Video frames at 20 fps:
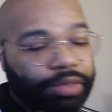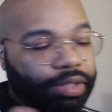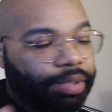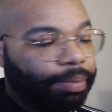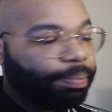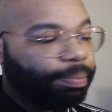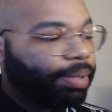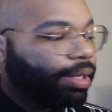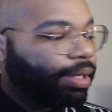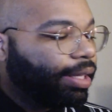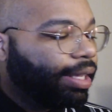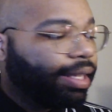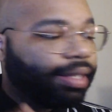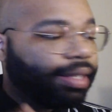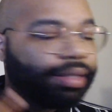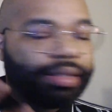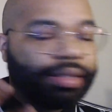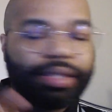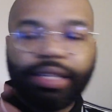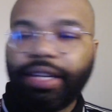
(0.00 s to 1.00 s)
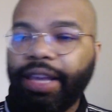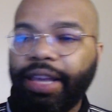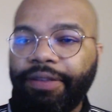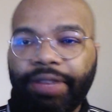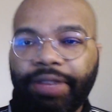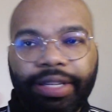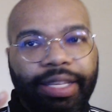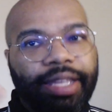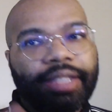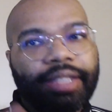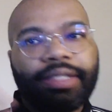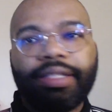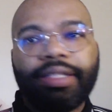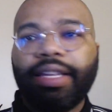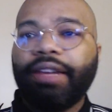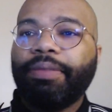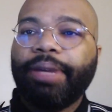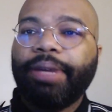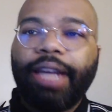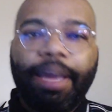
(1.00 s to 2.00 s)
police and everything instead
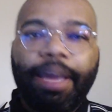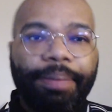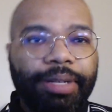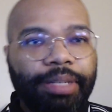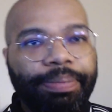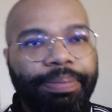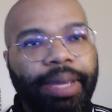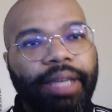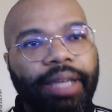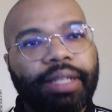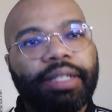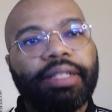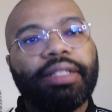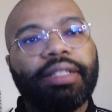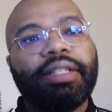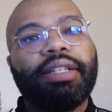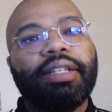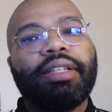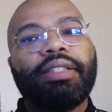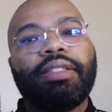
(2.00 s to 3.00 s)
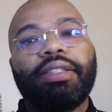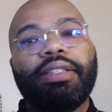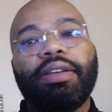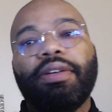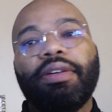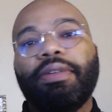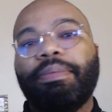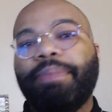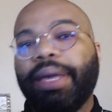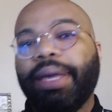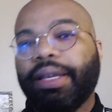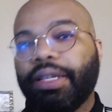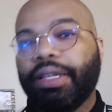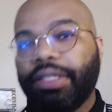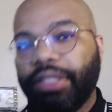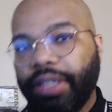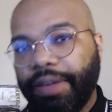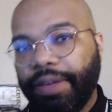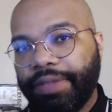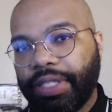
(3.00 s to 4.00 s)
of what happened to Becca. So Becca
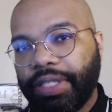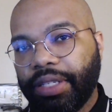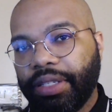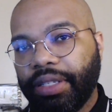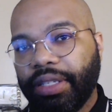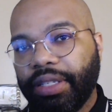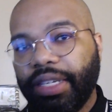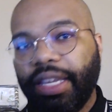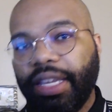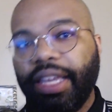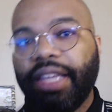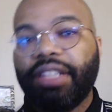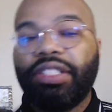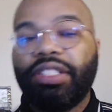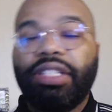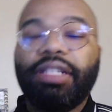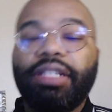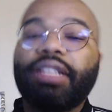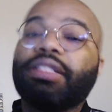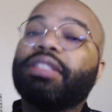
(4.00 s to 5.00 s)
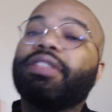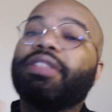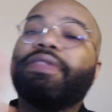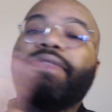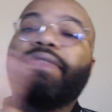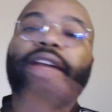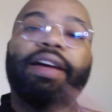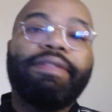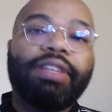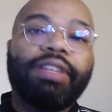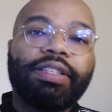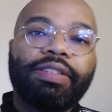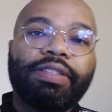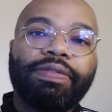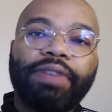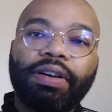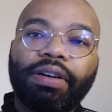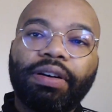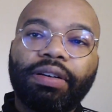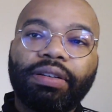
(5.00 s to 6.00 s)
shoves her, and she doesn't survive this
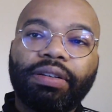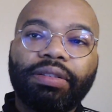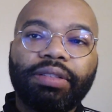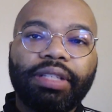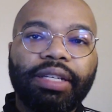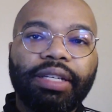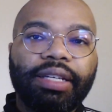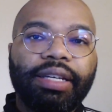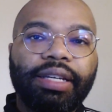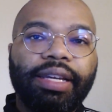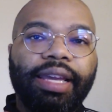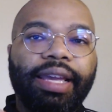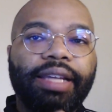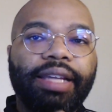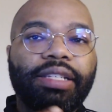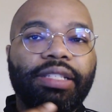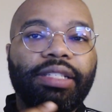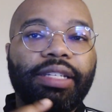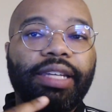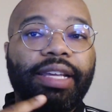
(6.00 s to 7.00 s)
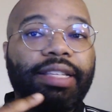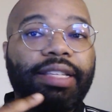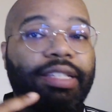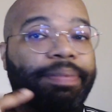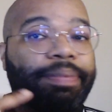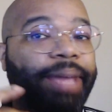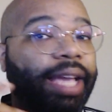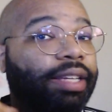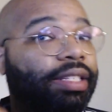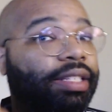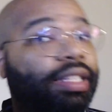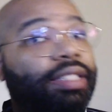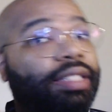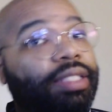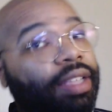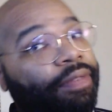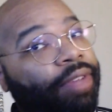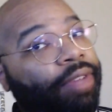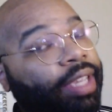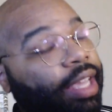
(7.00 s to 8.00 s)
fall, and she ends up actually
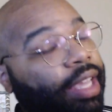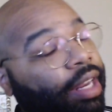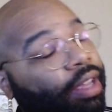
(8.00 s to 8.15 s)
suffocating